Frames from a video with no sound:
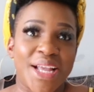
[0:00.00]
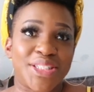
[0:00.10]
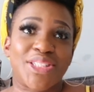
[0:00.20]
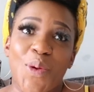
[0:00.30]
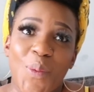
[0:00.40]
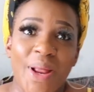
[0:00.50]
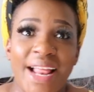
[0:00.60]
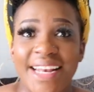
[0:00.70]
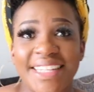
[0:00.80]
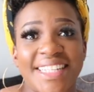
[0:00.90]
So
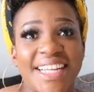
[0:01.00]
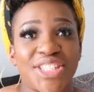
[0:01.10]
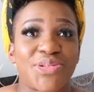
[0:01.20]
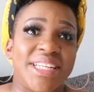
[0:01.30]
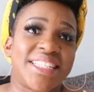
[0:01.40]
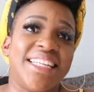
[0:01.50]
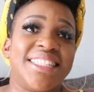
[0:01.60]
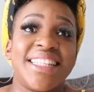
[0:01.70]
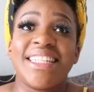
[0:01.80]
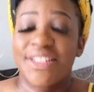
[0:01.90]
let's get straight
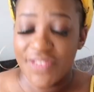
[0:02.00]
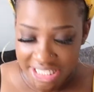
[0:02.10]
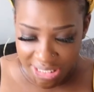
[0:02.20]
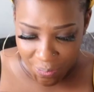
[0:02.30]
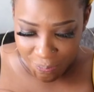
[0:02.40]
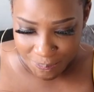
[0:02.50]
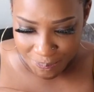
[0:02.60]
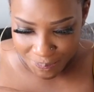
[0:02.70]
into this video.